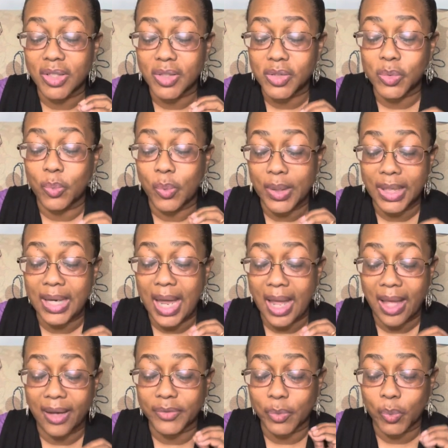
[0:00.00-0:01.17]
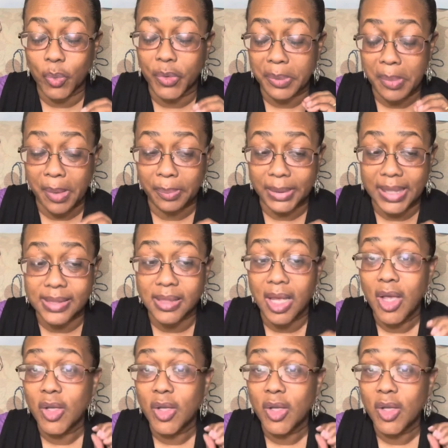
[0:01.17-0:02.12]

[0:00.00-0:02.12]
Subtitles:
as to when I have to water my plants.